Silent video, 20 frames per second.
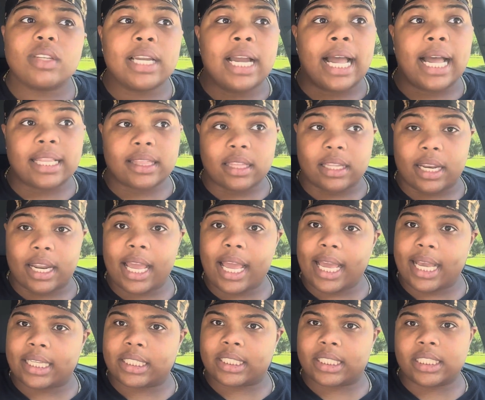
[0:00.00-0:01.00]
after
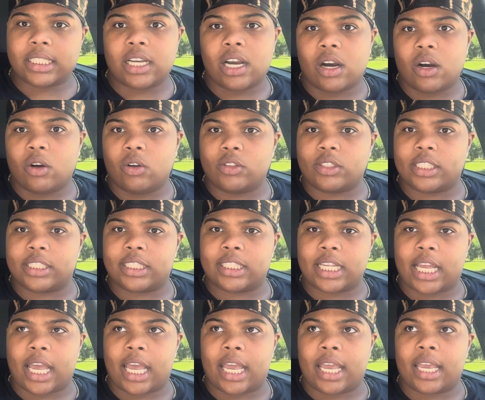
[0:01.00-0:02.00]
that, she goes and
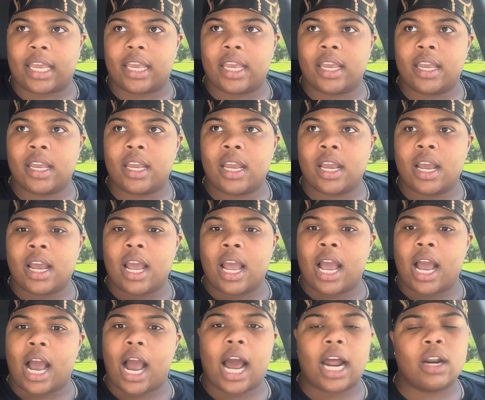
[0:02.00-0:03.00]
say,
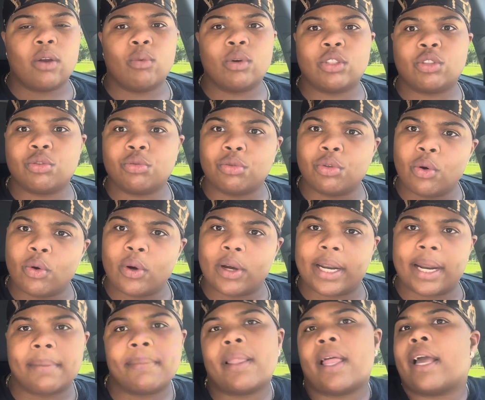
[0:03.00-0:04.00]
I don't know what you doing.
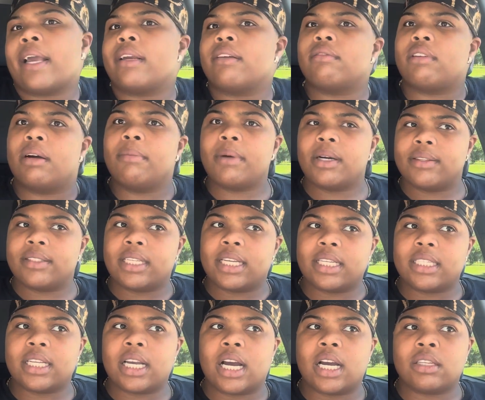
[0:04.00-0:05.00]
I'm like, I'm on
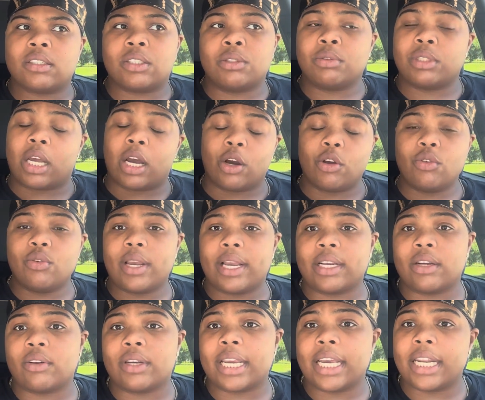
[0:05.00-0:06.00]
TikTok. She was like, Oh, you ain't
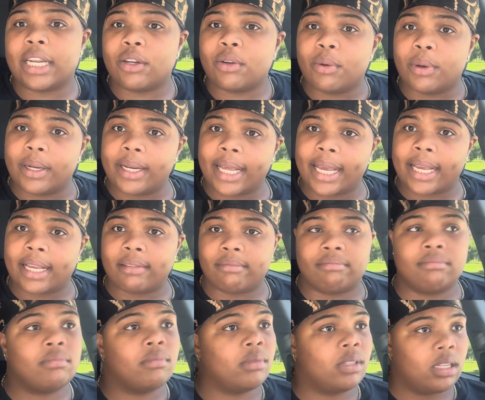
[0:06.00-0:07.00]
gonna get it doing that.
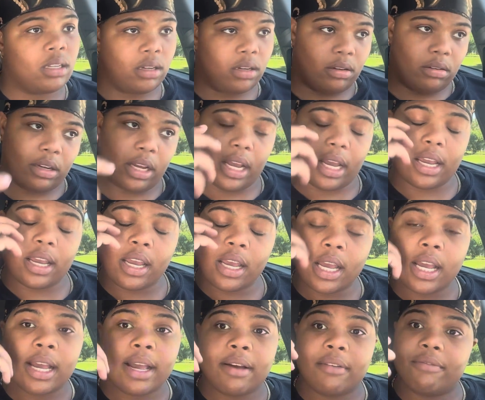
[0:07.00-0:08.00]
Okay.
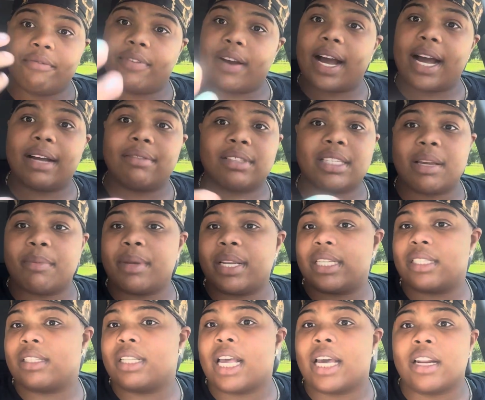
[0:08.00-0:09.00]
Five, ten
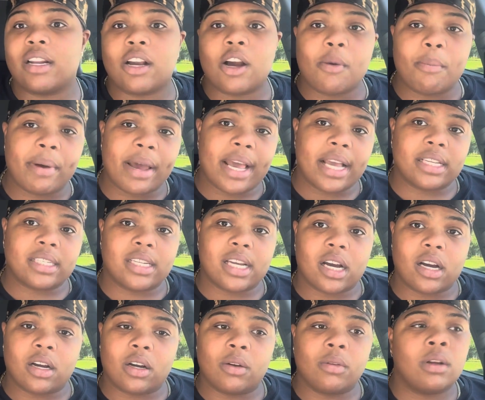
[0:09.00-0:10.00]
minutes later, go past
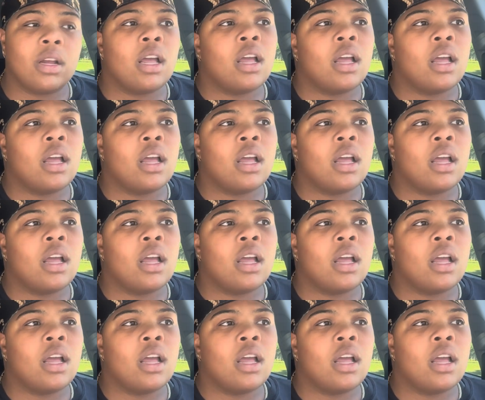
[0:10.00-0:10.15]
y'all.